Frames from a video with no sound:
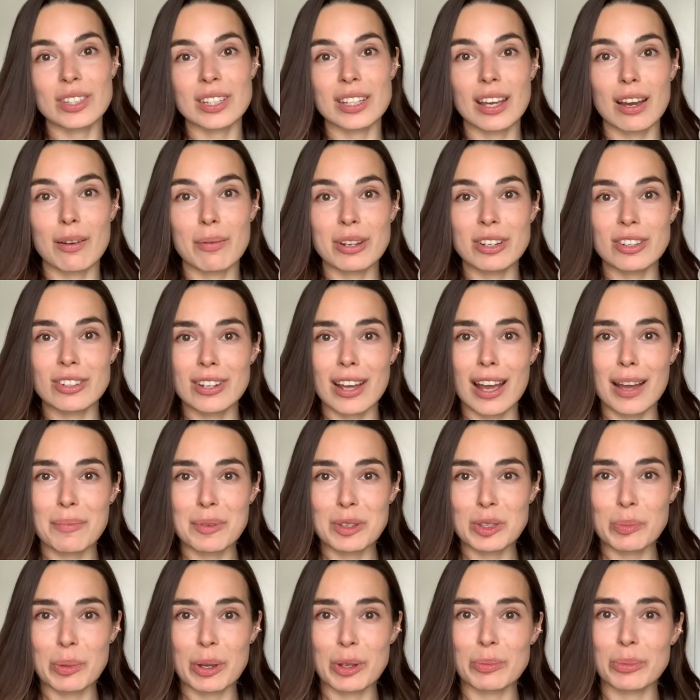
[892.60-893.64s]
how much time I
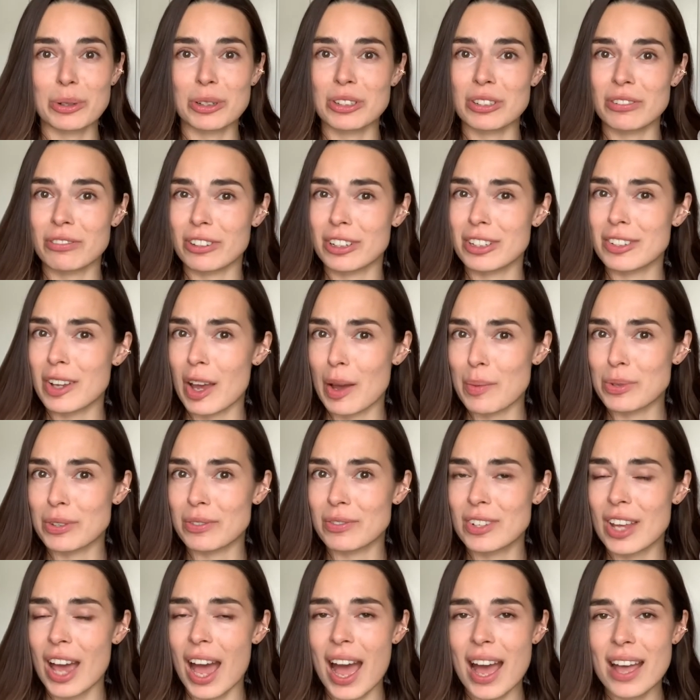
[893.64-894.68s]
spend for different types of
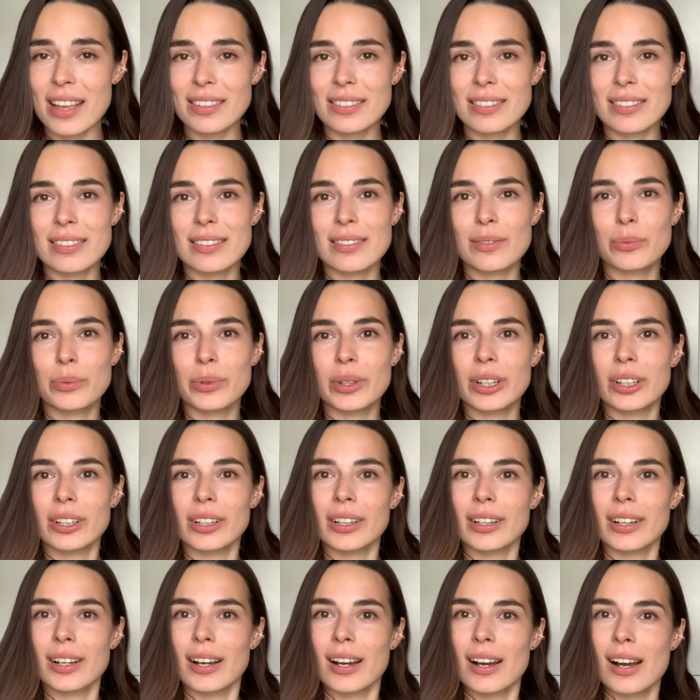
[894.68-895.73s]
tasks. We are
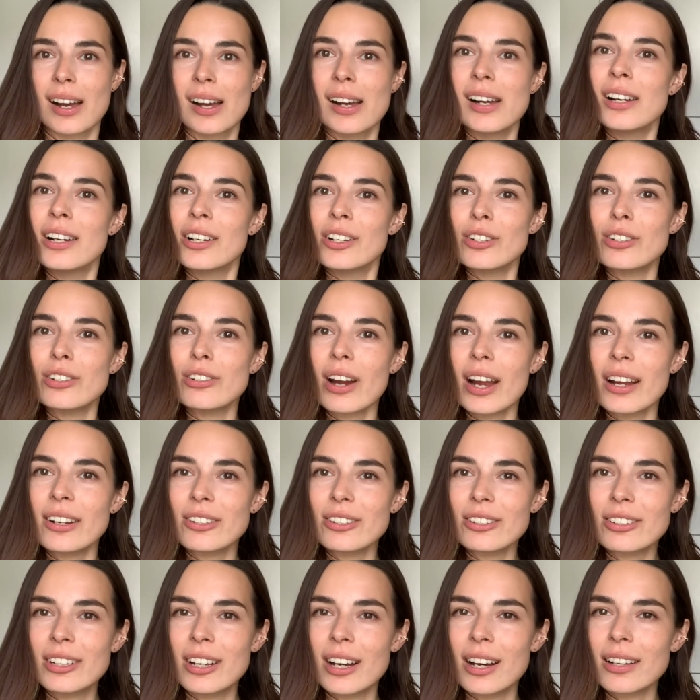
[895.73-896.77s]
gonna try to
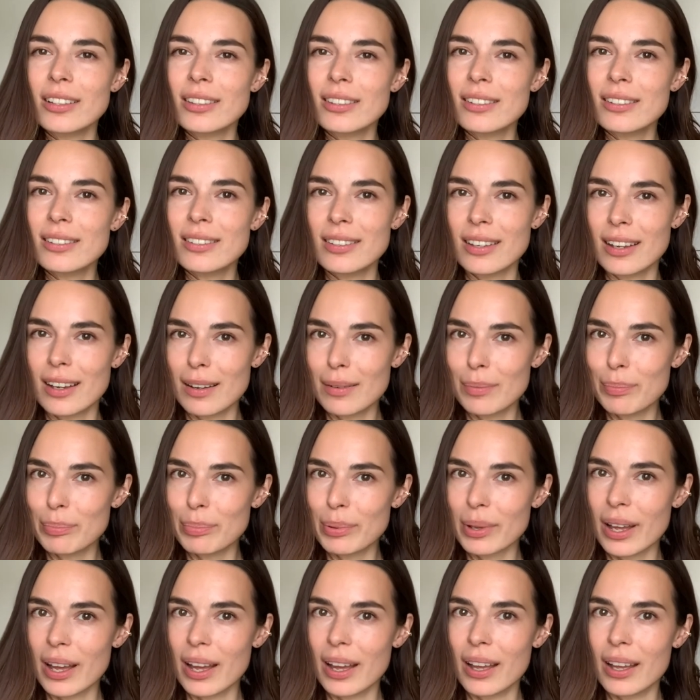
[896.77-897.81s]
cut this up
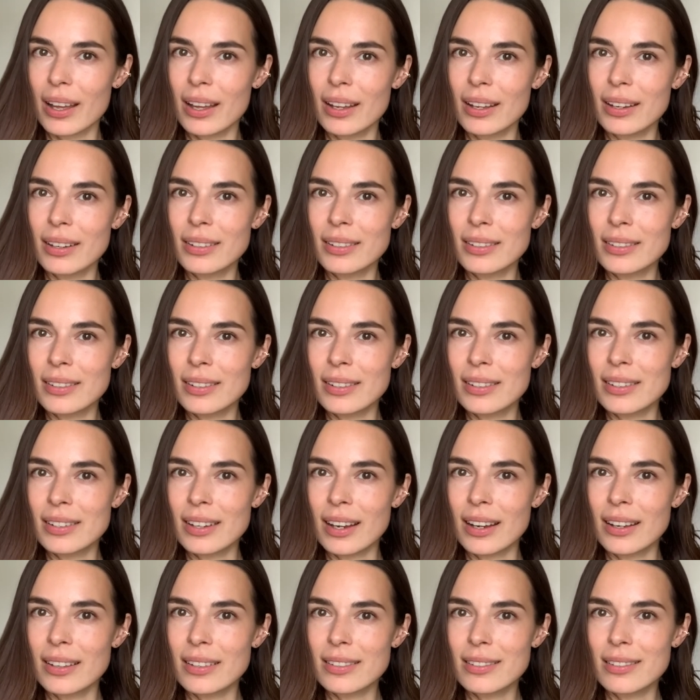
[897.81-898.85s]
and
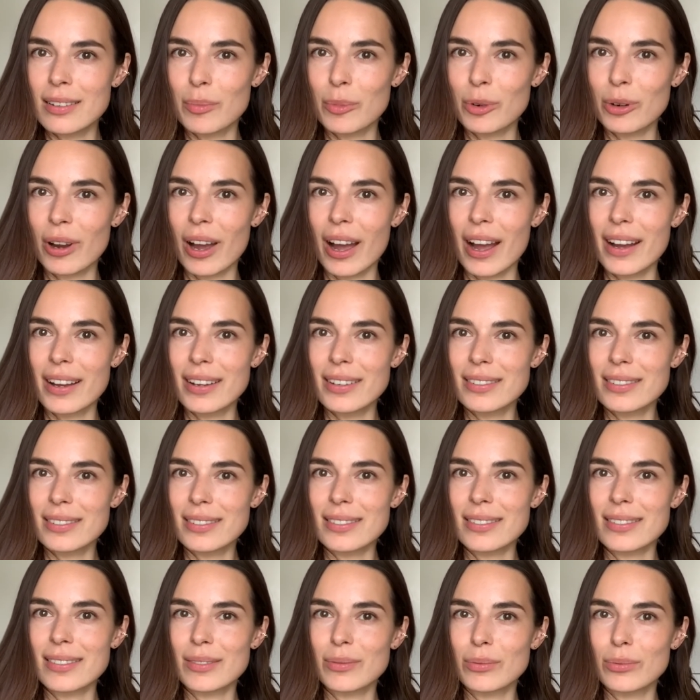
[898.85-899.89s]
uh,
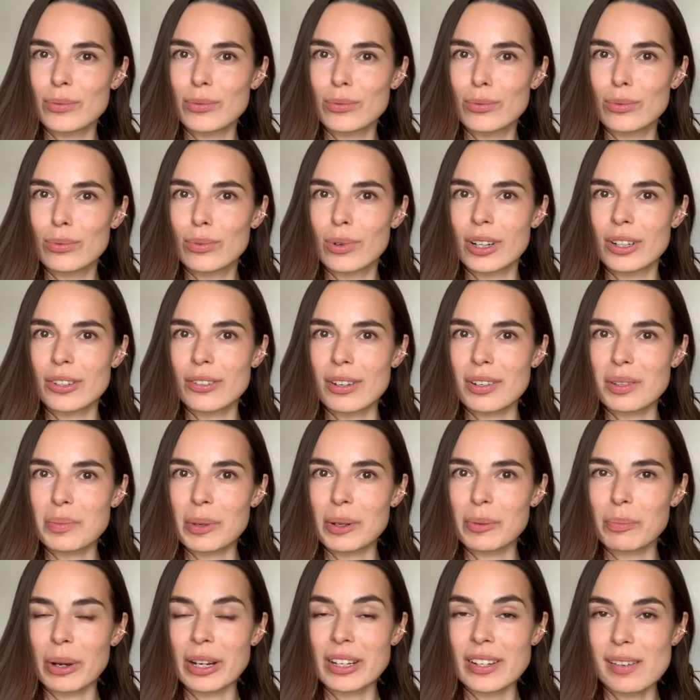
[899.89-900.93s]
summarize what do I
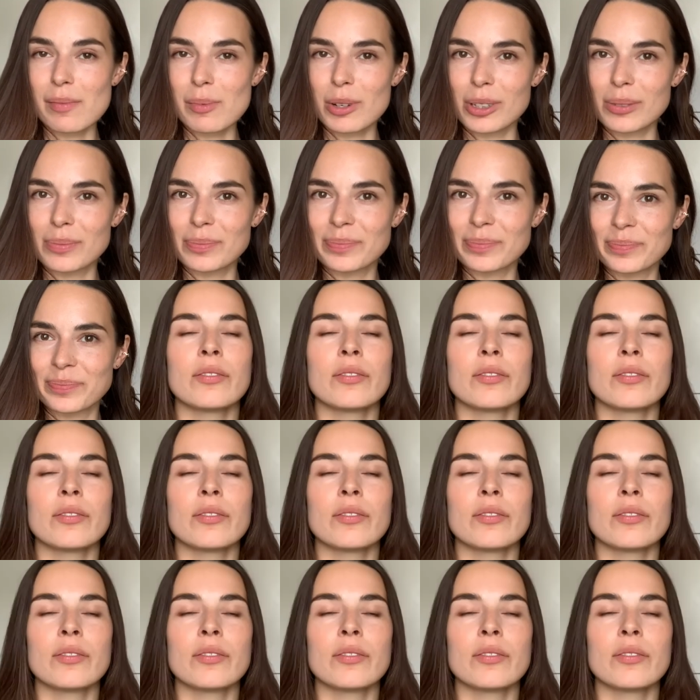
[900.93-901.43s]
spend my time on.